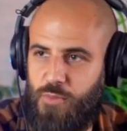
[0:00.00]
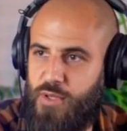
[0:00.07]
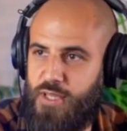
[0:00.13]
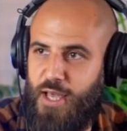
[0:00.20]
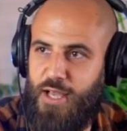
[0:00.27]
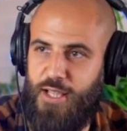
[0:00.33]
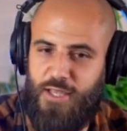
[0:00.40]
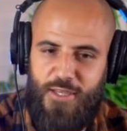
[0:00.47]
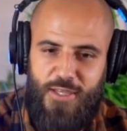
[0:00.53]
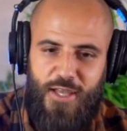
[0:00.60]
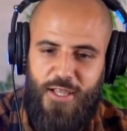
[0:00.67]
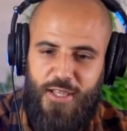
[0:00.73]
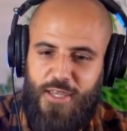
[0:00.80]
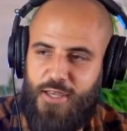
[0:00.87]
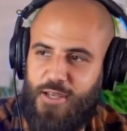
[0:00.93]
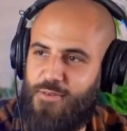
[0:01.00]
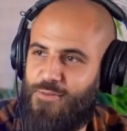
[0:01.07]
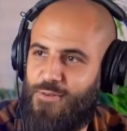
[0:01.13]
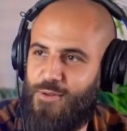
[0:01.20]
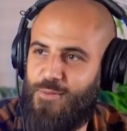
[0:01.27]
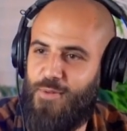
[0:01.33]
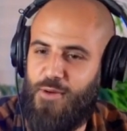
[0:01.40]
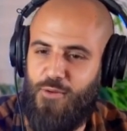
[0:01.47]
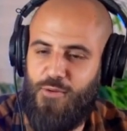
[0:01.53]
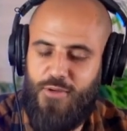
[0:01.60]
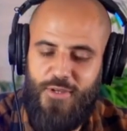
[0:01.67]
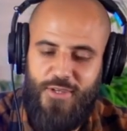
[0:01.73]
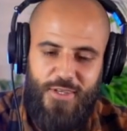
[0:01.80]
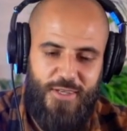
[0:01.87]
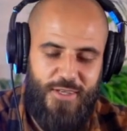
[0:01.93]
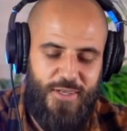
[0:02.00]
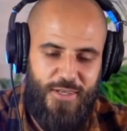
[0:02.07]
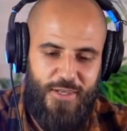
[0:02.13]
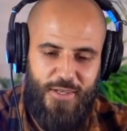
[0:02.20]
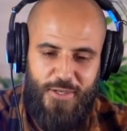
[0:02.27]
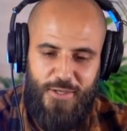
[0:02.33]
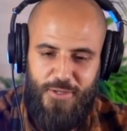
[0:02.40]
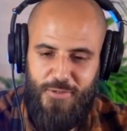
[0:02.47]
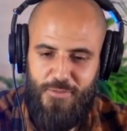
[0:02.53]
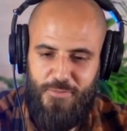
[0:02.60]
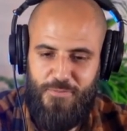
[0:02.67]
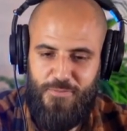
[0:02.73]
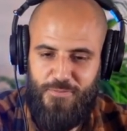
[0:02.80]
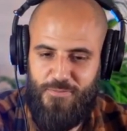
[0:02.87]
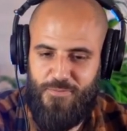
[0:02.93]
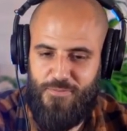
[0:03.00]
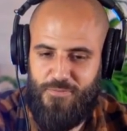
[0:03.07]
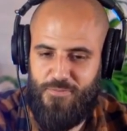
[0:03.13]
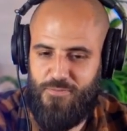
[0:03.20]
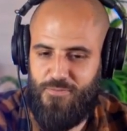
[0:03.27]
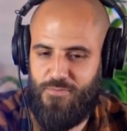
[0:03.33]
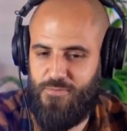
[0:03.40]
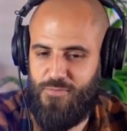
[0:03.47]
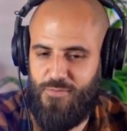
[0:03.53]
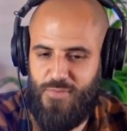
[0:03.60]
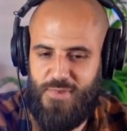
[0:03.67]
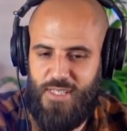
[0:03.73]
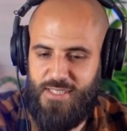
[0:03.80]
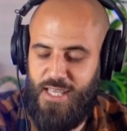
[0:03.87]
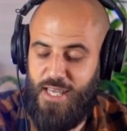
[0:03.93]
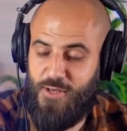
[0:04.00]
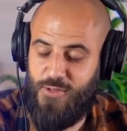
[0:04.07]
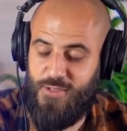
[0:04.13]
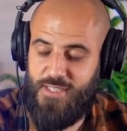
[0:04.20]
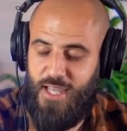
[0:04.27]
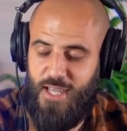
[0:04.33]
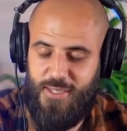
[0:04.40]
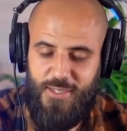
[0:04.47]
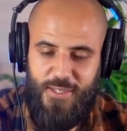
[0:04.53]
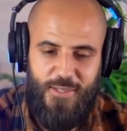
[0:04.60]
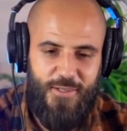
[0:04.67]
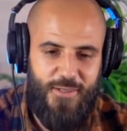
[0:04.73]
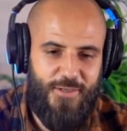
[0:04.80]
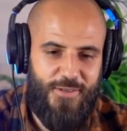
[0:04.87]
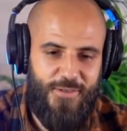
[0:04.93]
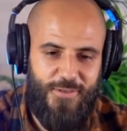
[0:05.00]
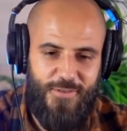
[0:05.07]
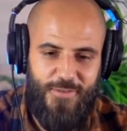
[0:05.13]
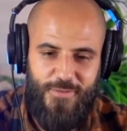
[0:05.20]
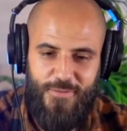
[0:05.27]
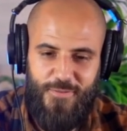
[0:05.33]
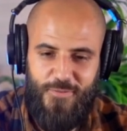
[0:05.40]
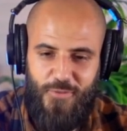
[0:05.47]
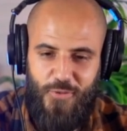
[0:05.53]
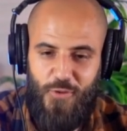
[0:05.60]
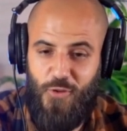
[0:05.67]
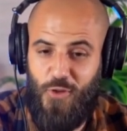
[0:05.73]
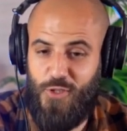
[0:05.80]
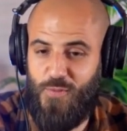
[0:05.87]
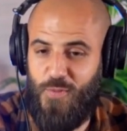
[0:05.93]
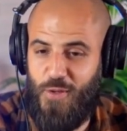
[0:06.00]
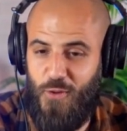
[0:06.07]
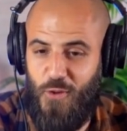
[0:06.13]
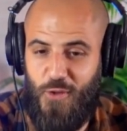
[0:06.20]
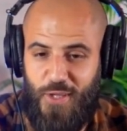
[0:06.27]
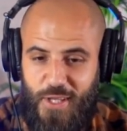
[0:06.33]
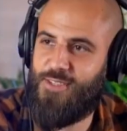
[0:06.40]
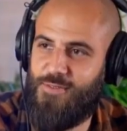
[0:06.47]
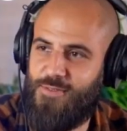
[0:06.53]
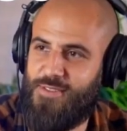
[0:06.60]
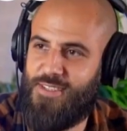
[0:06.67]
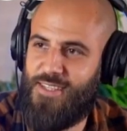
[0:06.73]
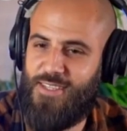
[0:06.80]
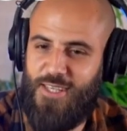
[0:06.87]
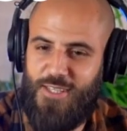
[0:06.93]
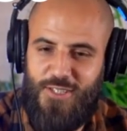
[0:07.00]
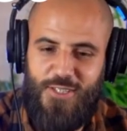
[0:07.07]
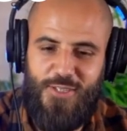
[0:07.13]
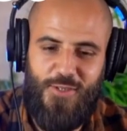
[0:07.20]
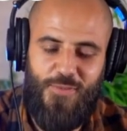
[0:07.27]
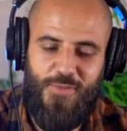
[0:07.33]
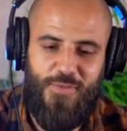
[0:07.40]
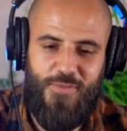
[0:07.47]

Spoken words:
You're right to think that. While fruits and veggies naturally have fiber, the blending process, it actually breaks down some of that fiber.